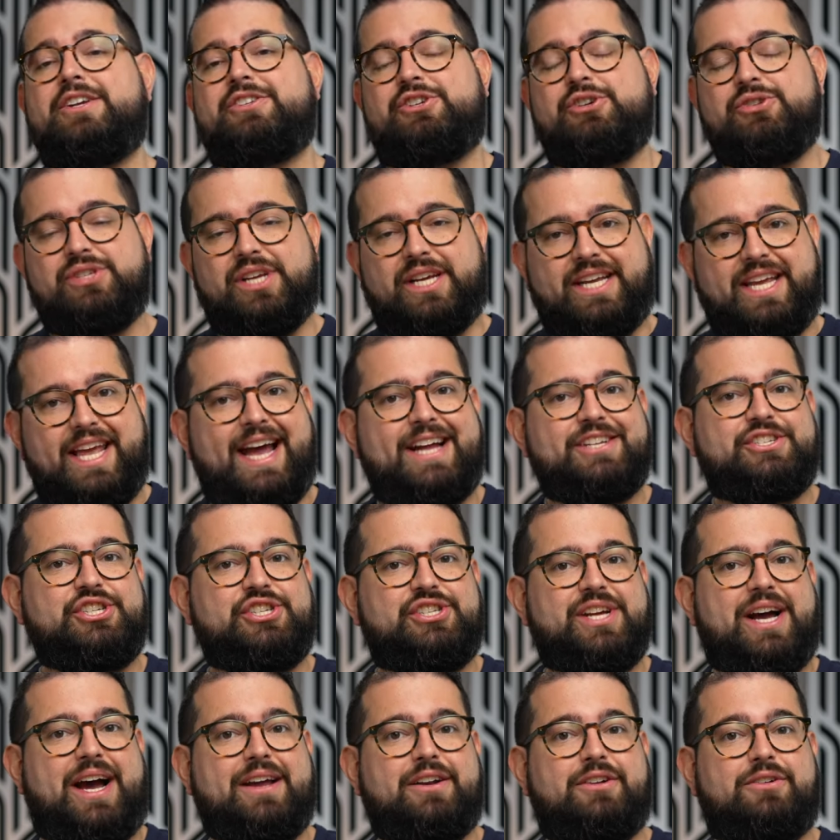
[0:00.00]
Choose a catchy
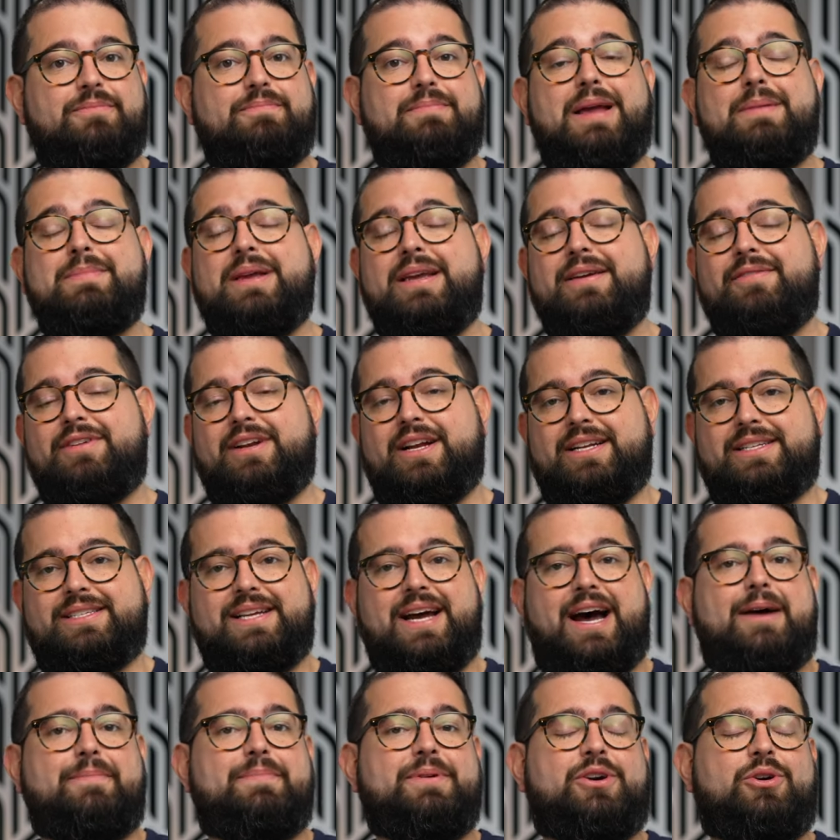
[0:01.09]
title, maybe even a
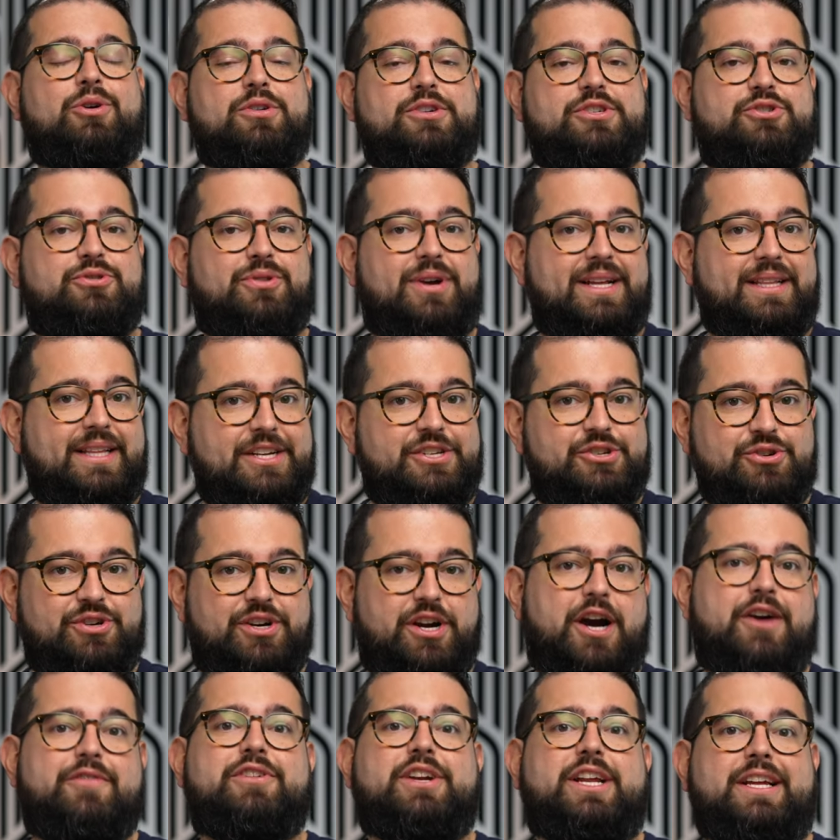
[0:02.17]
topic or trend that you
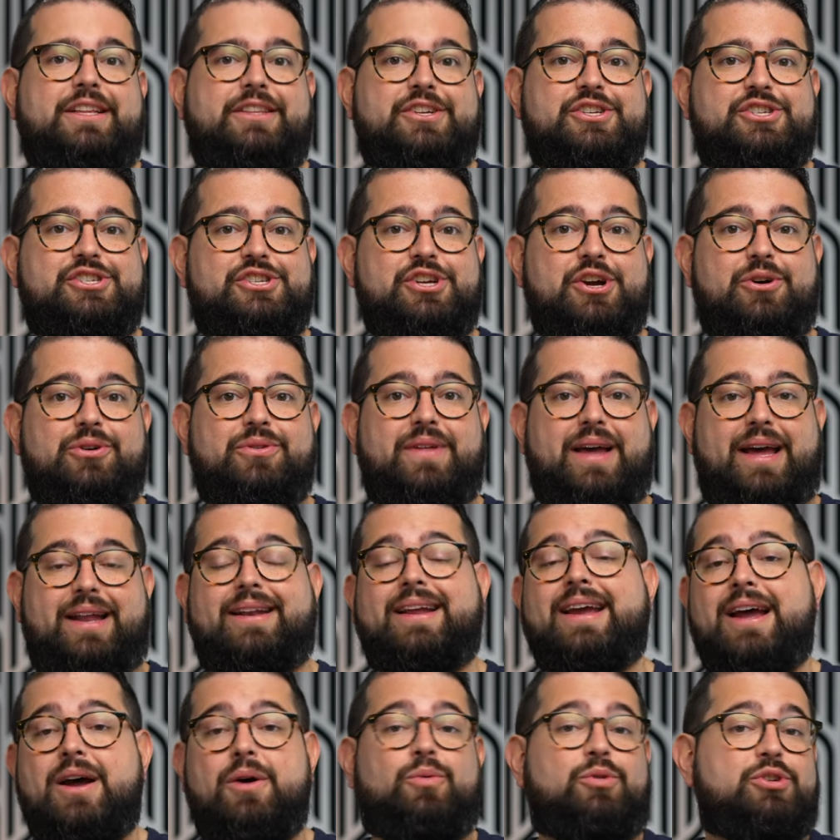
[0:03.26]
covered in the show that
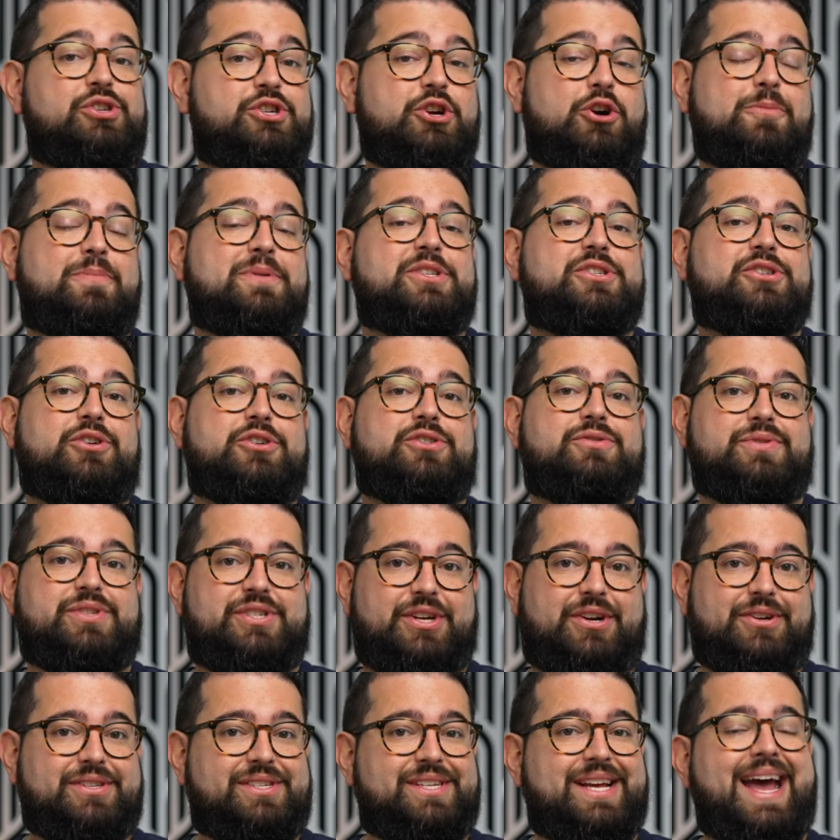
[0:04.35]
will show up in search
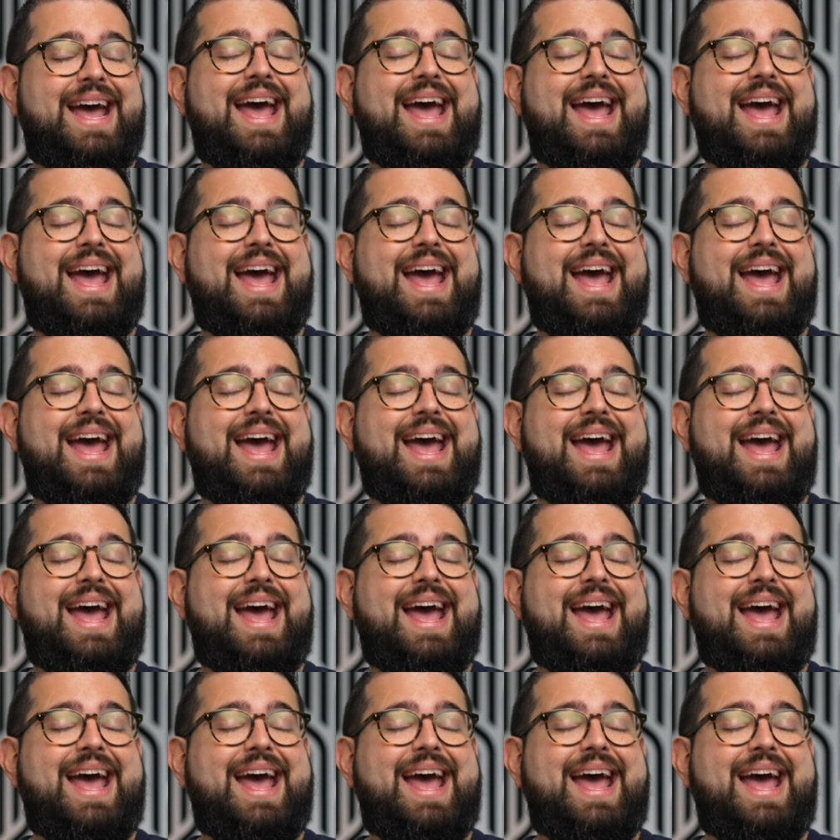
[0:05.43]
results.